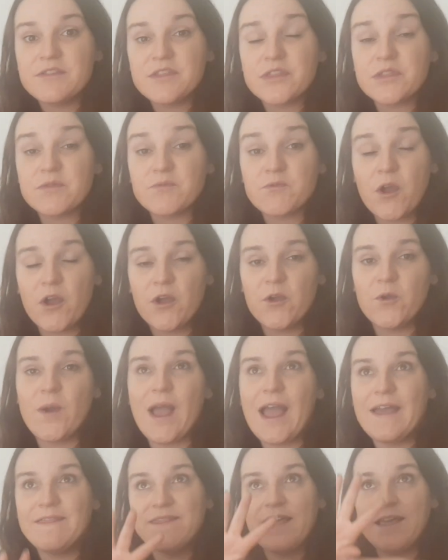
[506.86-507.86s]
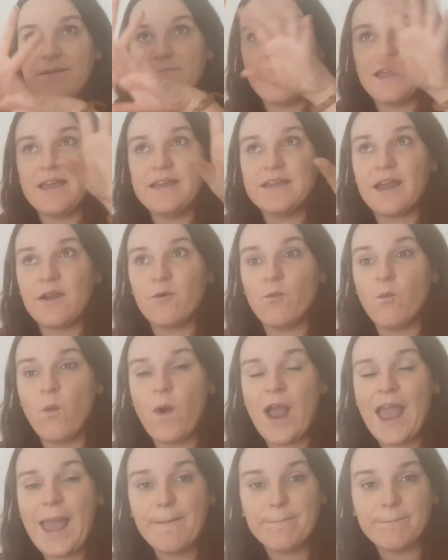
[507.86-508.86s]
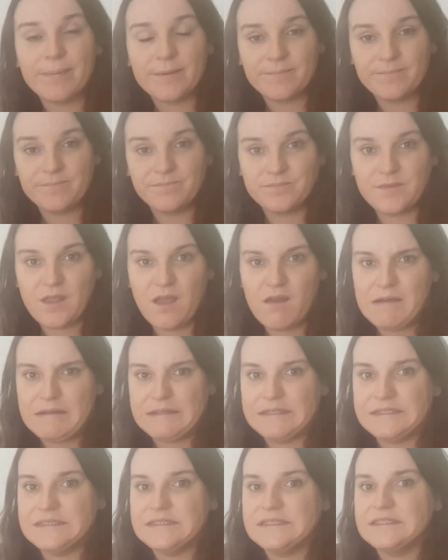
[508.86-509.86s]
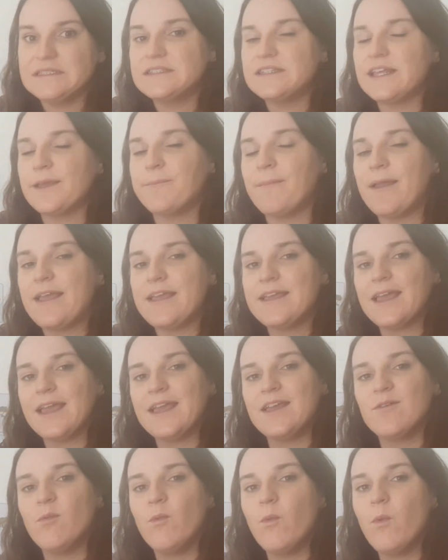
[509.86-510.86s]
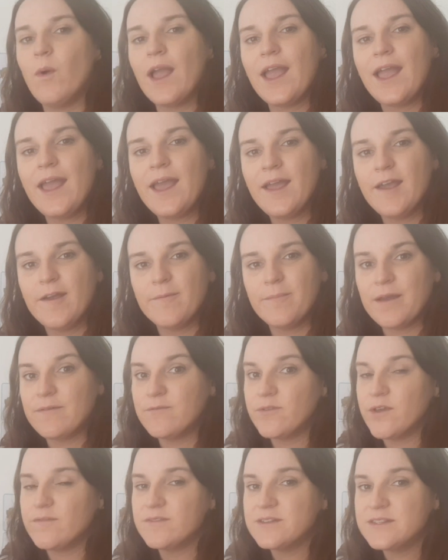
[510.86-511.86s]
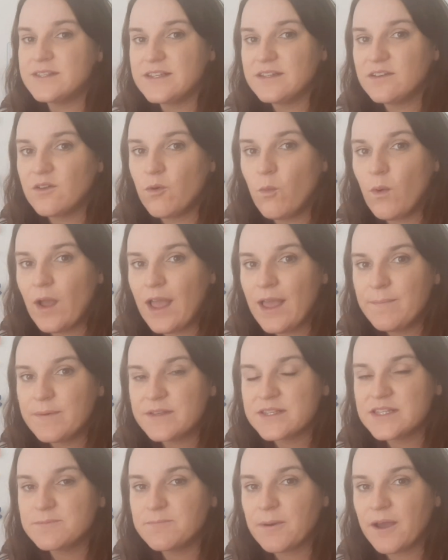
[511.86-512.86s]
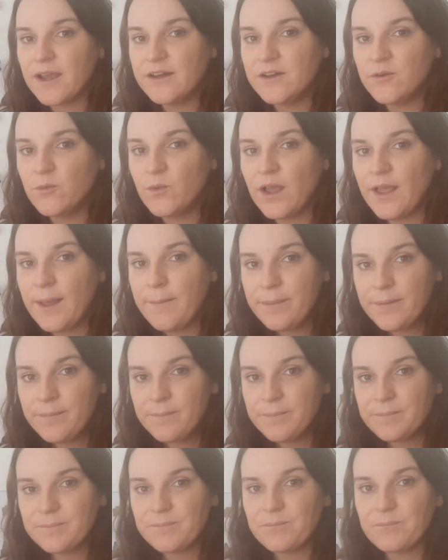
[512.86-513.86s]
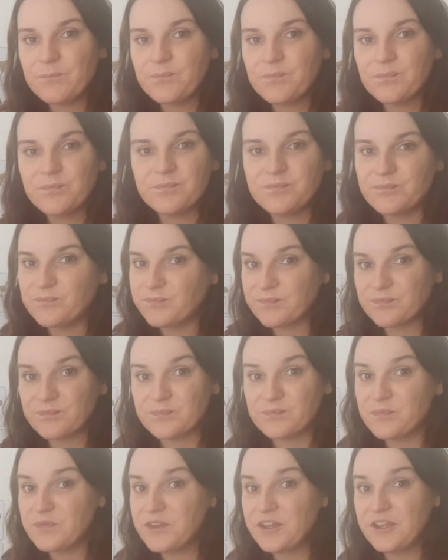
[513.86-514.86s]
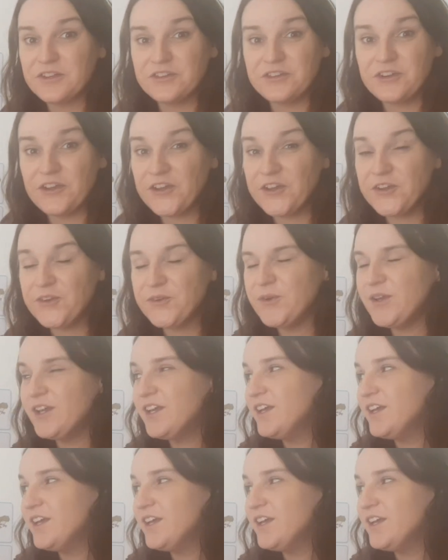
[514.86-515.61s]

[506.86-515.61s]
throw and they make a web. They make a web. Have you ever seen a web, a spider web? No?